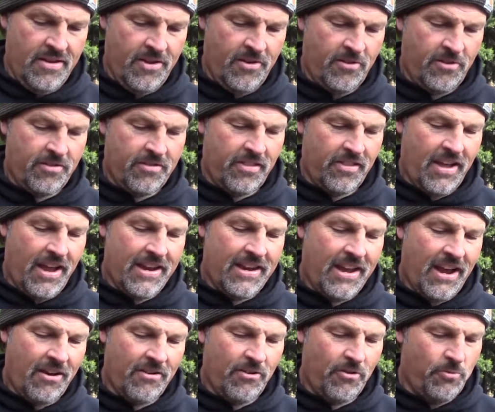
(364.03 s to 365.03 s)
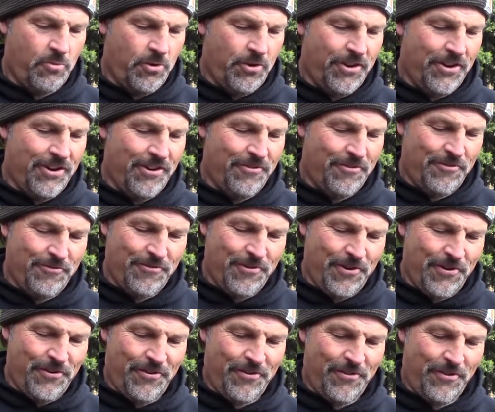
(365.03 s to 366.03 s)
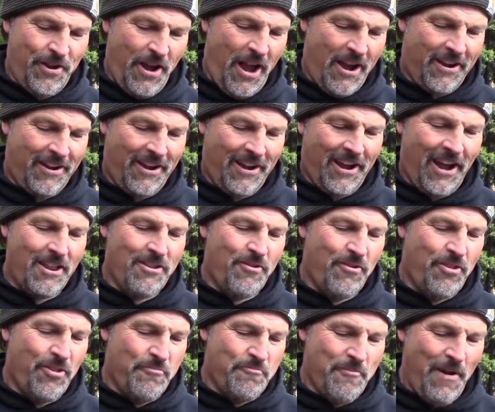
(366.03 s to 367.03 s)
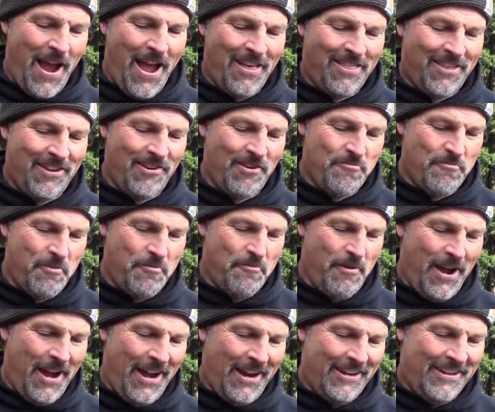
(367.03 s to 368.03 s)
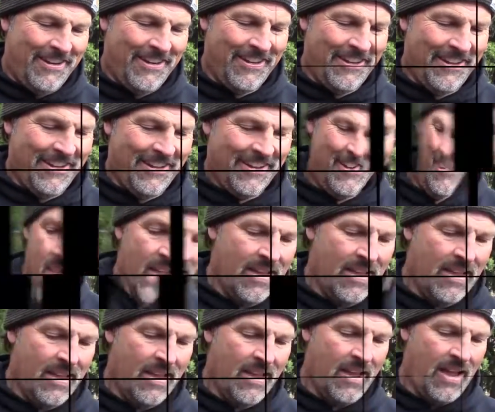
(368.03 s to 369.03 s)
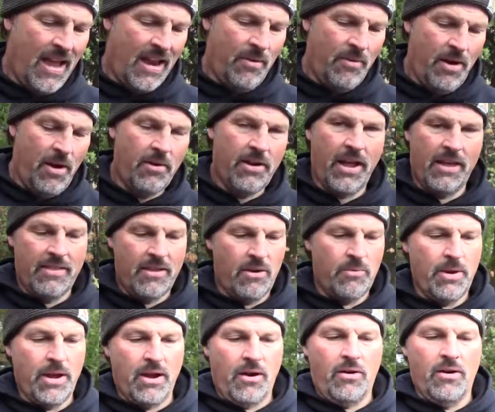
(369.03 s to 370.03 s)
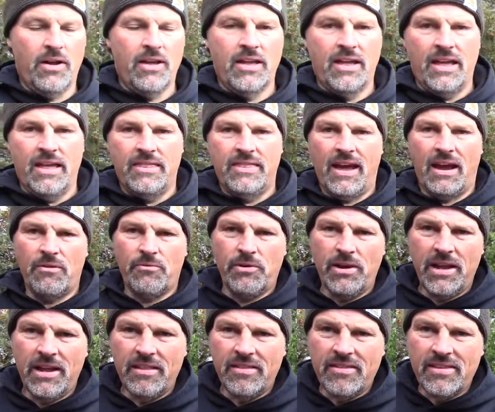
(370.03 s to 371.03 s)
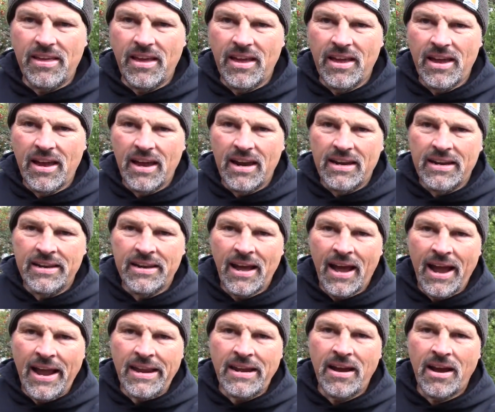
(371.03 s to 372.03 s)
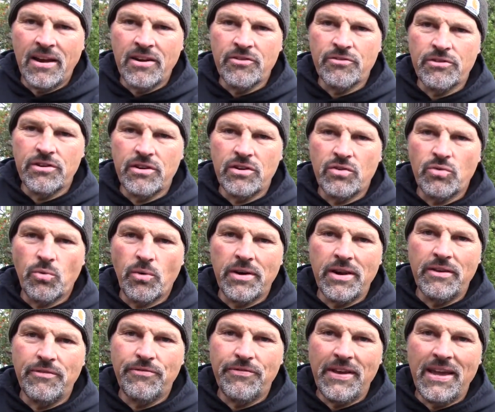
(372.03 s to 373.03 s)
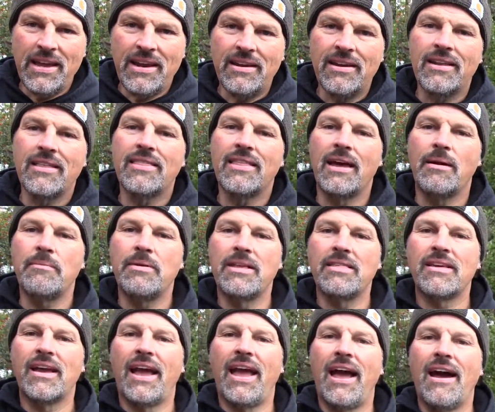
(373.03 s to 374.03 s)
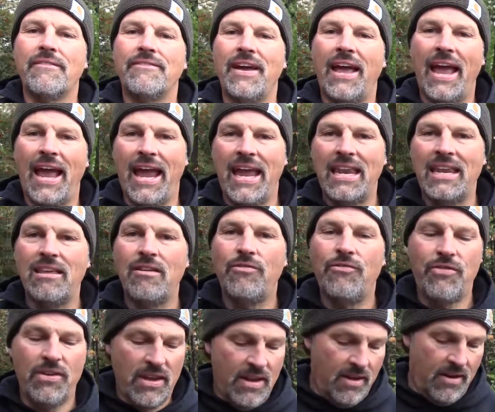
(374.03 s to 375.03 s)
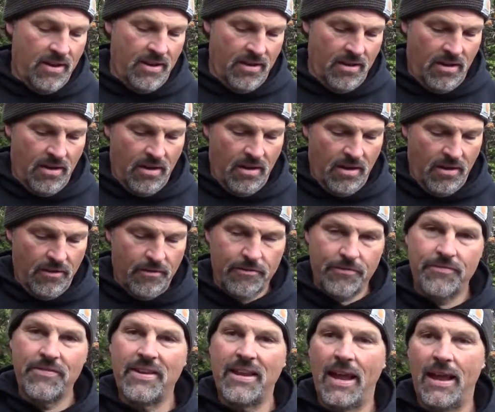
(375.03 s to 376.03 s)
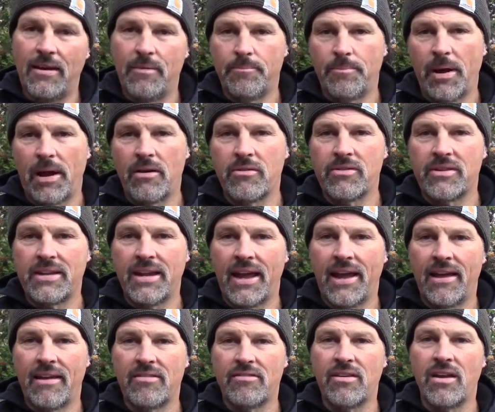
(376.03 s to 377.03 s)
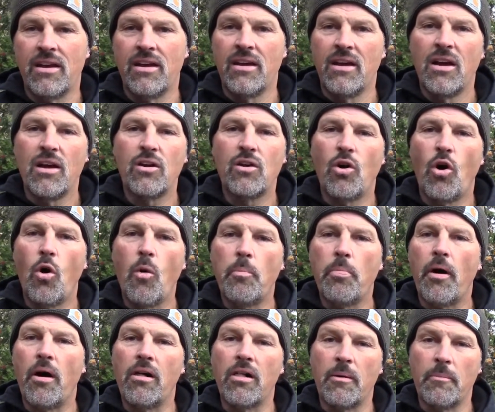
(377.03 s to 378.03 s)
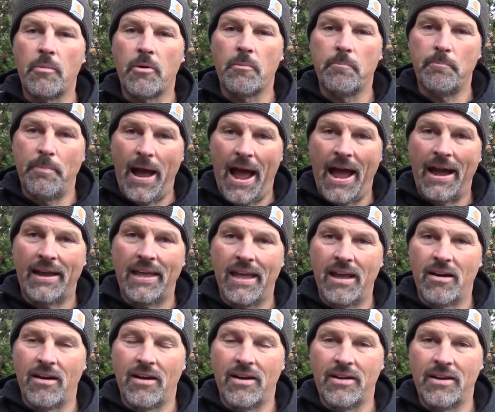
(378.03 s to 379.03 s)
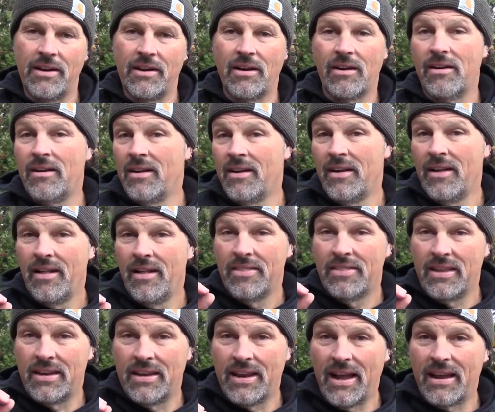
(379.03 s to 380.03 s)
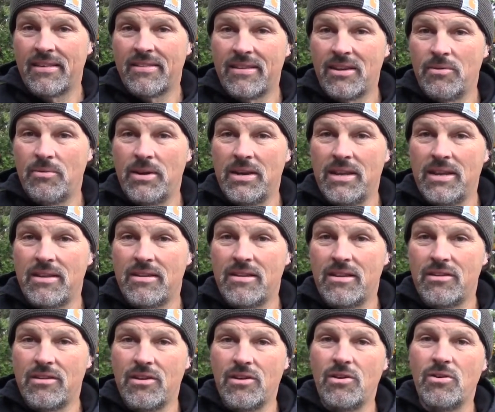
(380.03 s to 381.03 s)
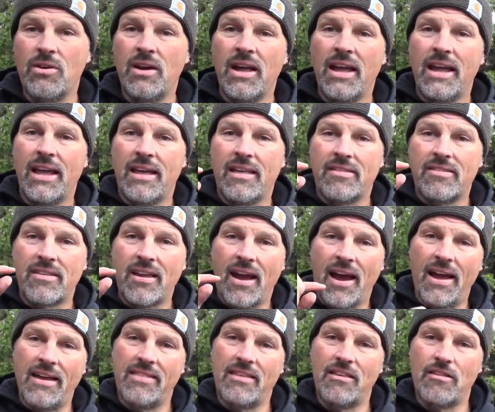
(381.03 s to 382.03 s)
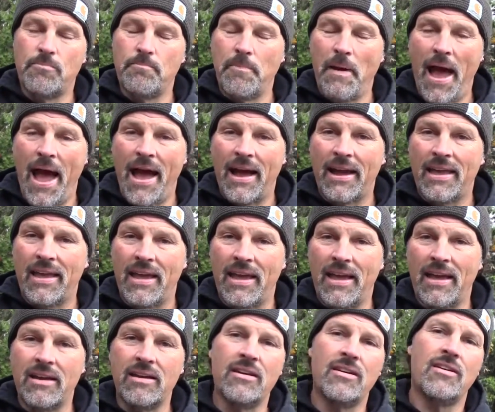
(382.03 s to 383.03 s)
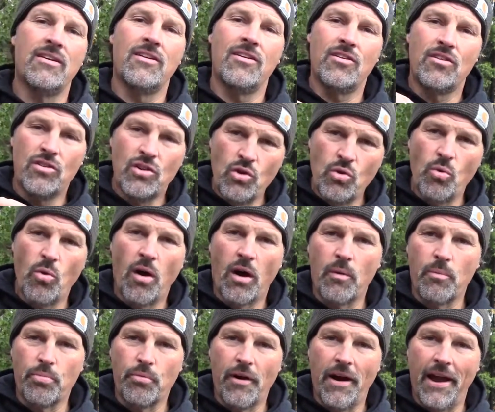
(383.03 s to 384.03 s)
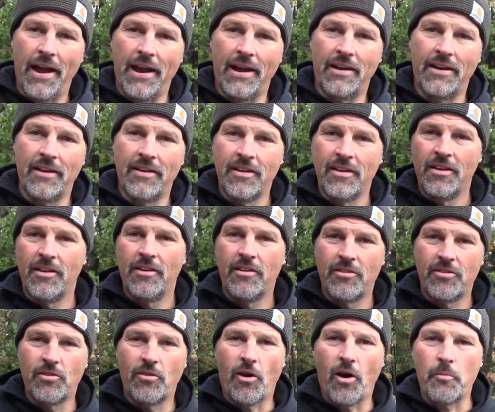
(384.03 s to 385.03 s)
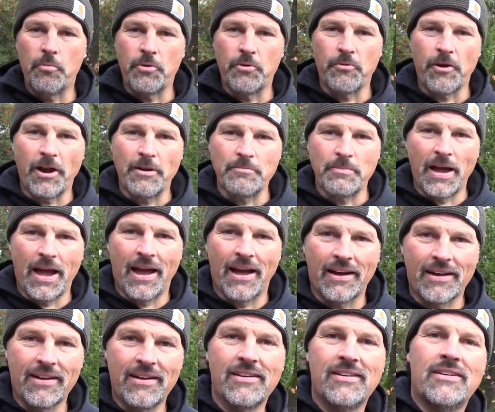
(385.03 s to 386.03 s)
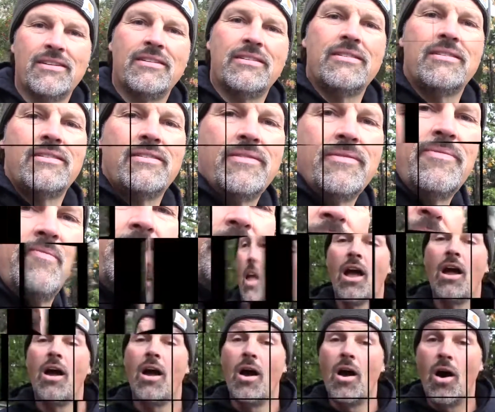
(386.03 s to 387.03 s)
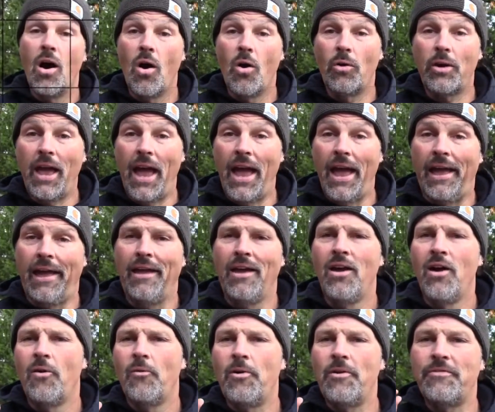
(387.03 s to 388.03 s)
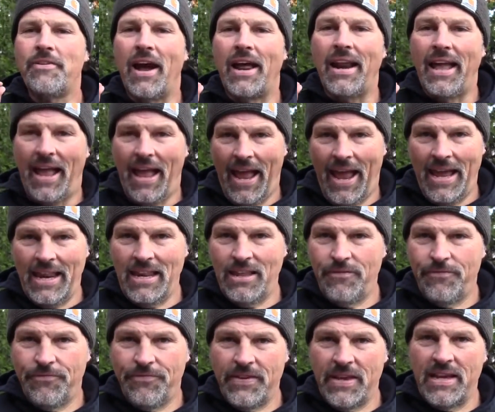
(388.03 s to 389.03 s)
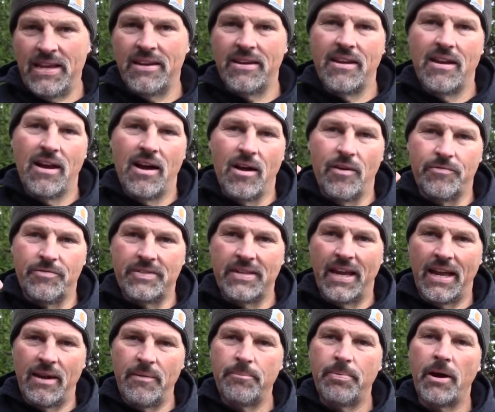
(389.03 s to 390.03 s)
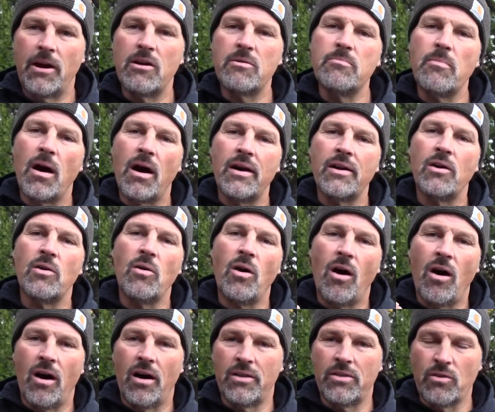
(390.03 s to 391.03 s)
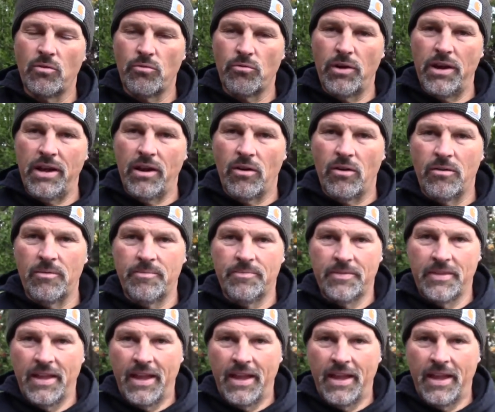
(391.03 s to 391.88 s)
Of course, the line counter is working in reverse, so I got to do some math here in my mind. Anyway, okay, there we go. That reads 920 feet. That means I have 80 feet of 10-pound test copolymer backing on here. The next thing we need to do is tie this backing to our braid. So I'll be right back. Okay, we've got 80 feet of 10-pound mono on the reel,